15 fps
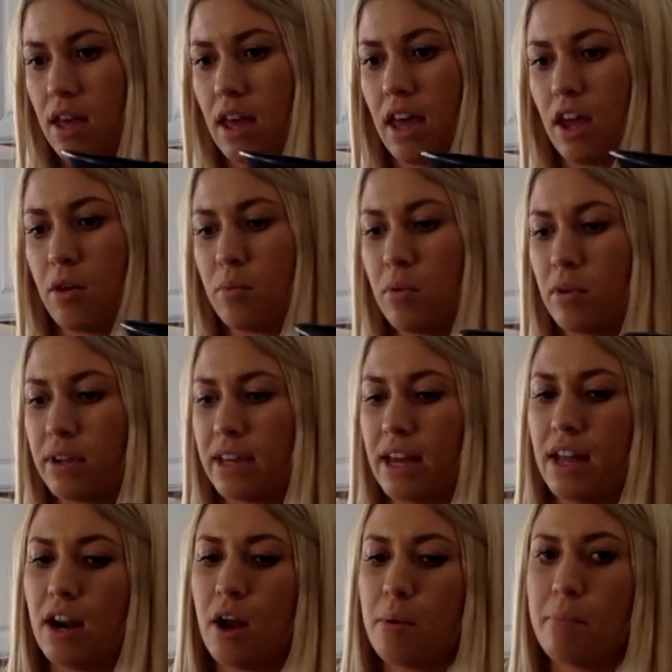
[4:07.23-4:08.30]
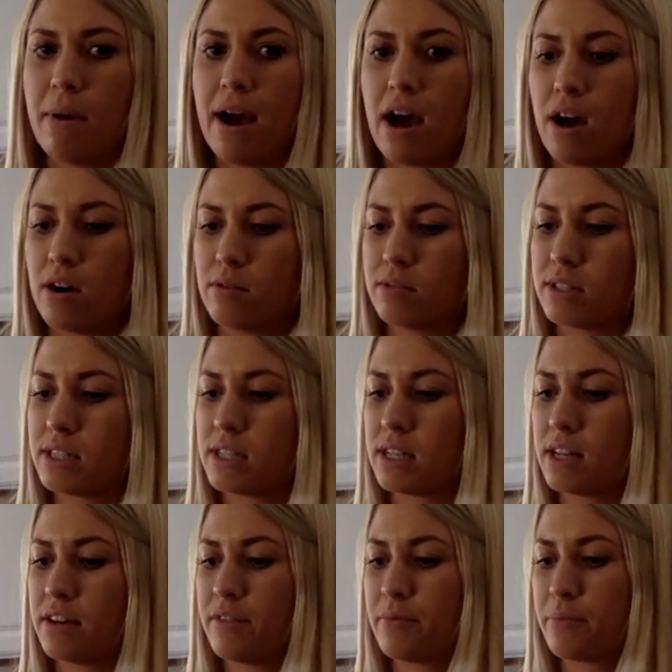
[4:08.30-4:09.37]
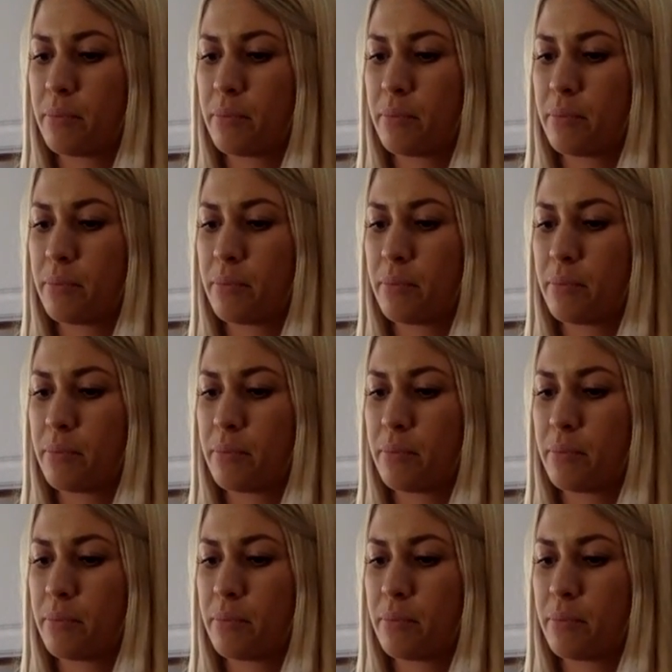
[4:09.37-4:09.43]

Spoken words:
and we'll get about